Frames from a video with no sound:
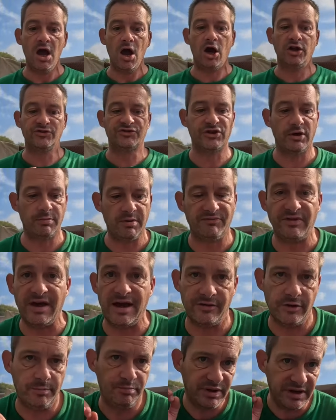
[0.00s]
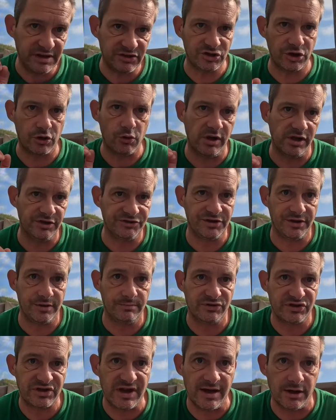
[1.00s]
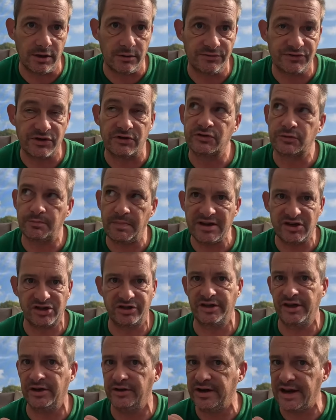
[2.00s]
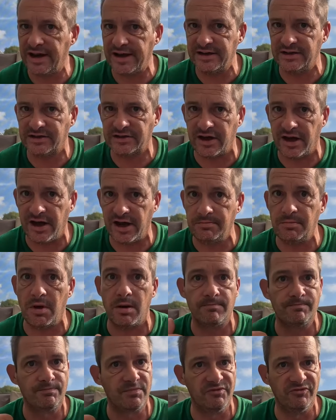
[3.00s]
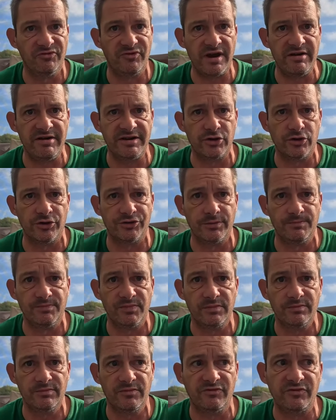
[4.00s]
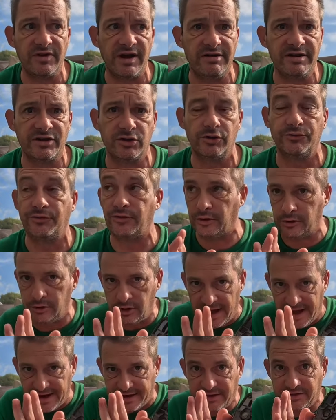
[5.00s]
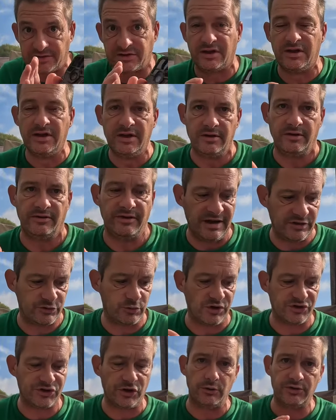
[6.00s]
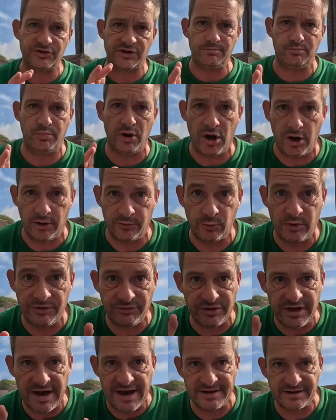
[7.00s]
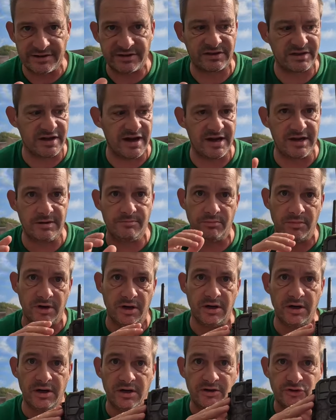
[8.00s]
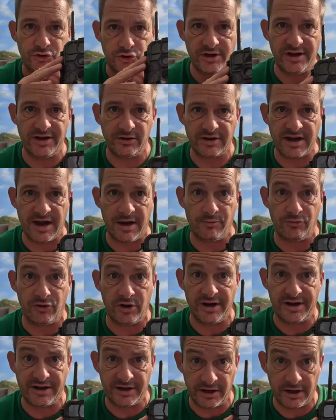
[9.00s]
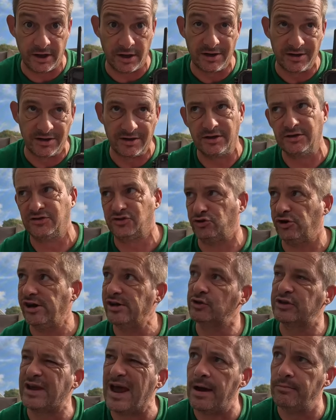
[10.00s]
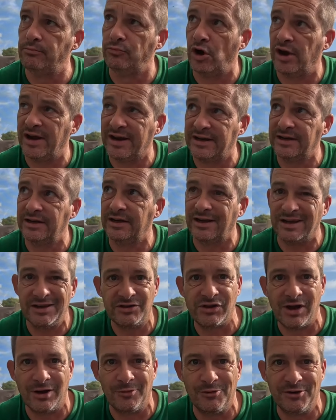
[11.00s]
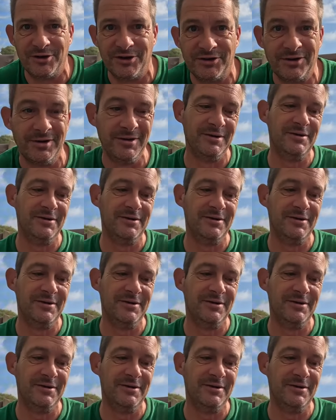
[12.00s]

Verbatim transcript: On top of that, the picture quality themselves, especially at night time, very good. Very good. The light that's what's always important with nighttime trail cameraing. Trail cameraing, is that a word?